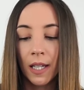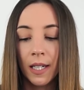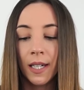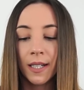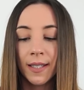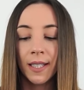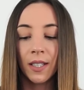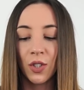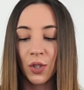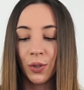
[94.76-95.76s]
Next thing
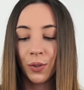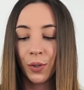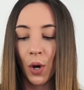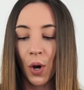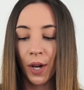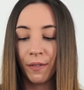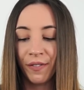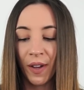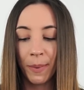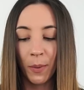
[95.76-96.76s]
that sold on
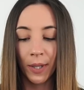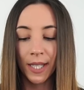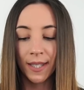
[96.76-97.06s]
February